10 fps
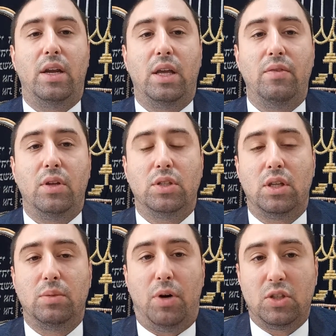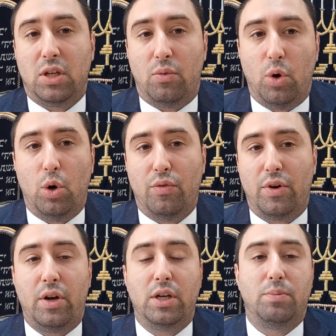Even though something's batal and rov, or
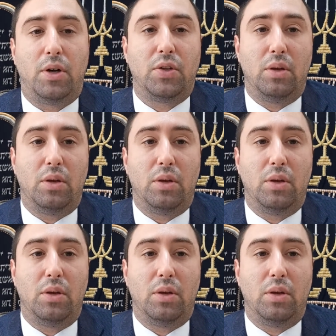here it's batal